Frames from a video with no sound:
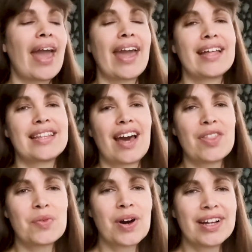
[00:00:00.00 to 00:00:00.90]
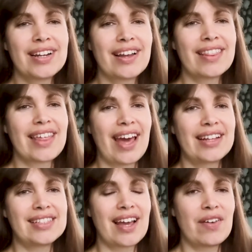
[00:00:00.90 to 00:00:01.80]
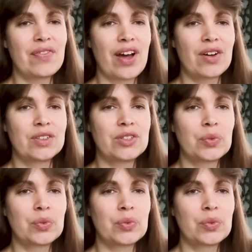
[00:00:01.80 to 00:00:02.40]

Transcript: And the other one that I found